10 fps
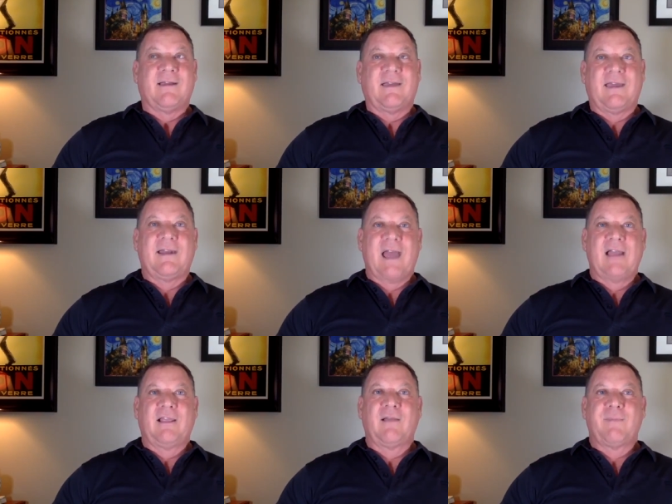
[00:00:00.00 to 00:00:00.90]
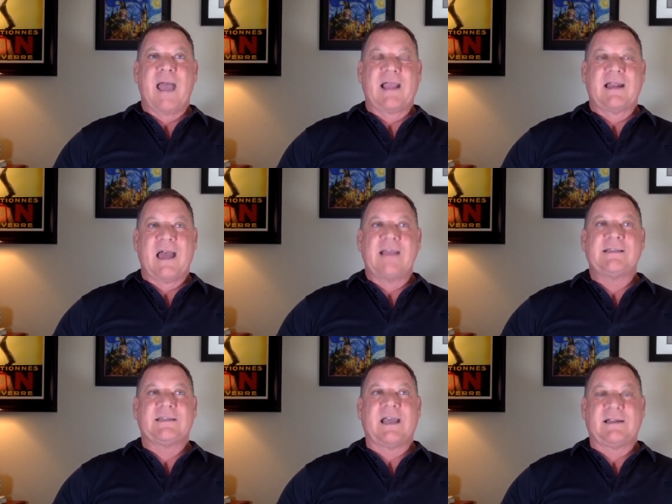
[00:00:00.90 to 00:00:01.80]
And I look back in
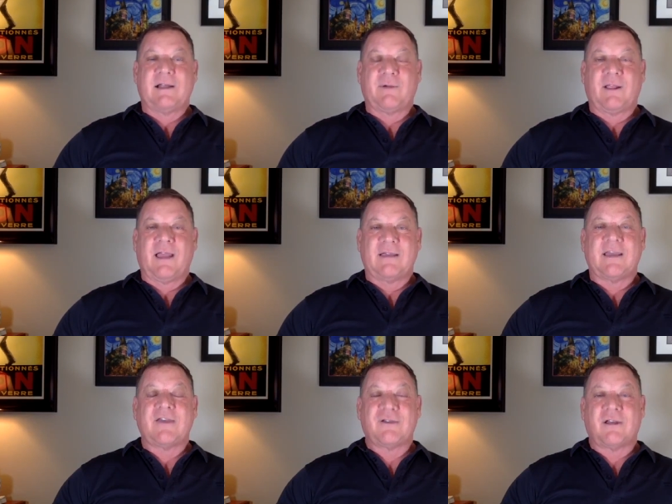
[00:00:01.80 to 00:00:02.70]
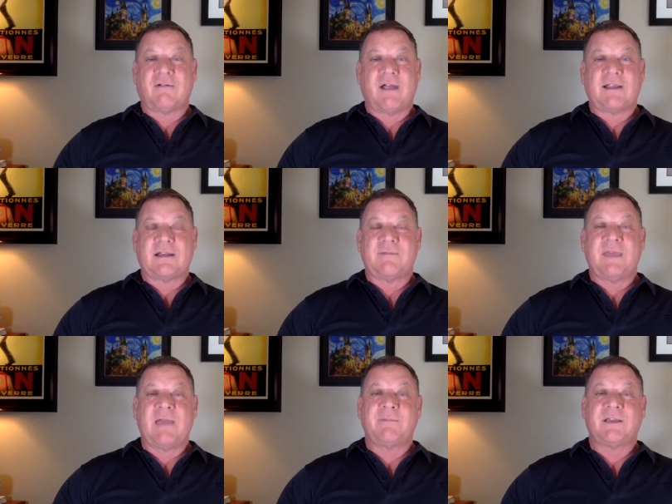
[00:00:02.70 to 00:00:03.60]
hindsight and I realize I should have corrected him
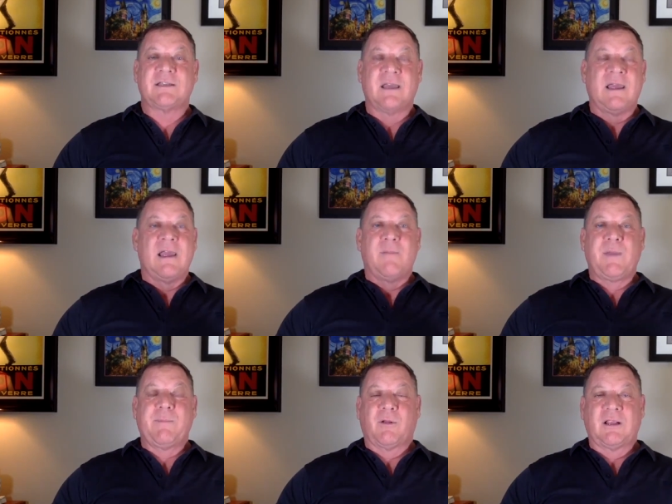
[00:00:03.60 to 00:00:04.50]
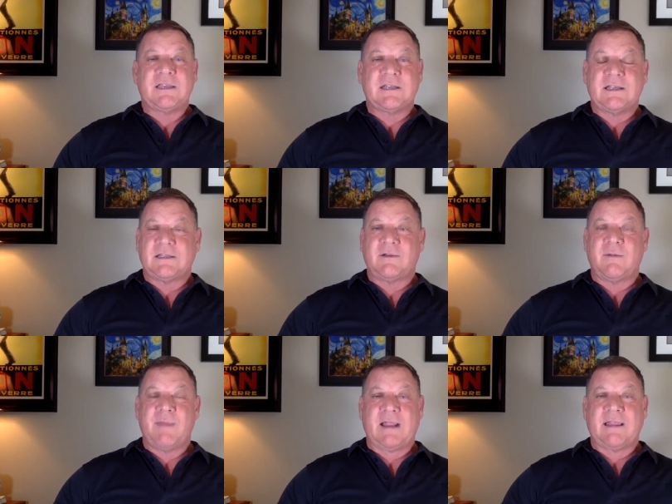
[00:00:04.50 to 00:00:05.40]
then because people are listening to
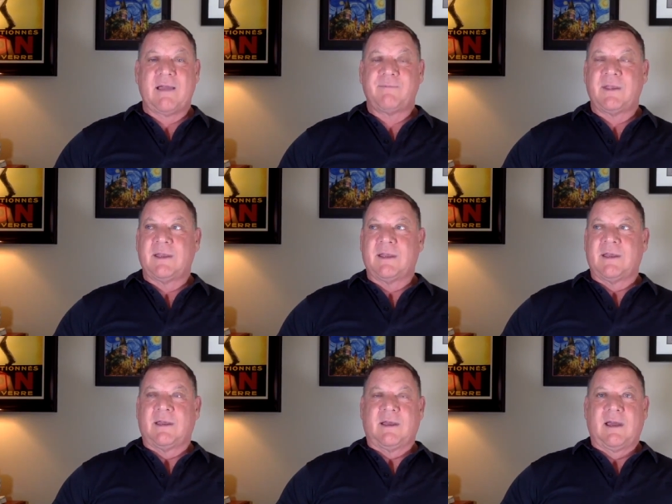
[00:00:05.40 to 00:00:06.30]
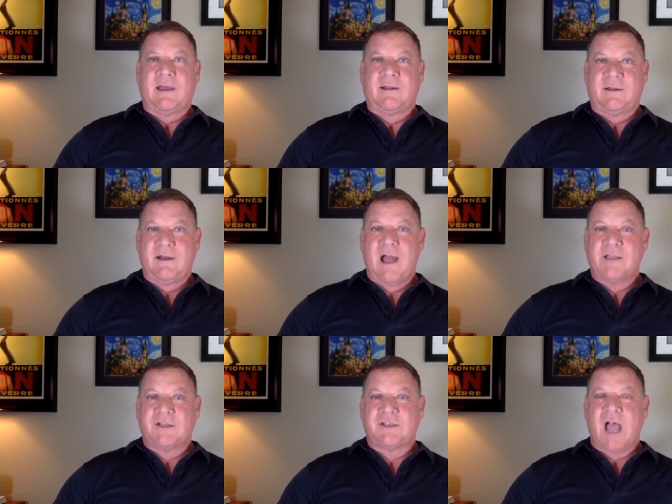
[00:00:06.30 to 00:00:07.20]
him make that uh,
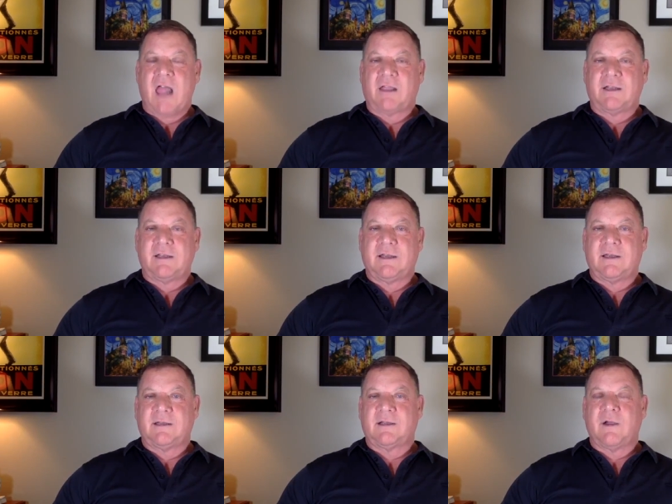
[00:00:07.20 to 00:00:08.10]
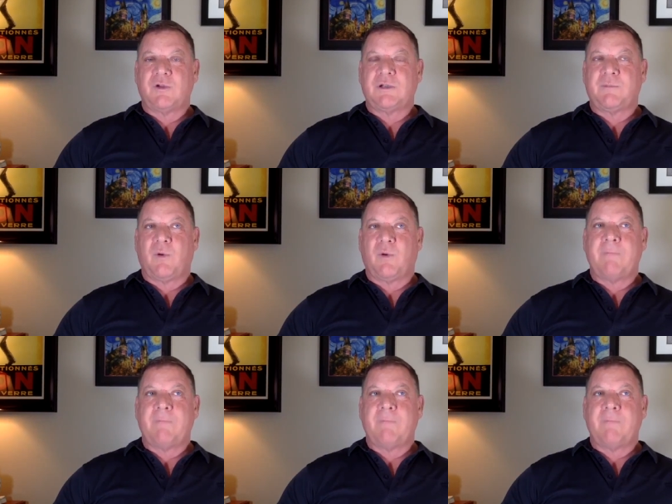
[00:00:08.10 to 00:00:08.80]
not solid uh, coaching point.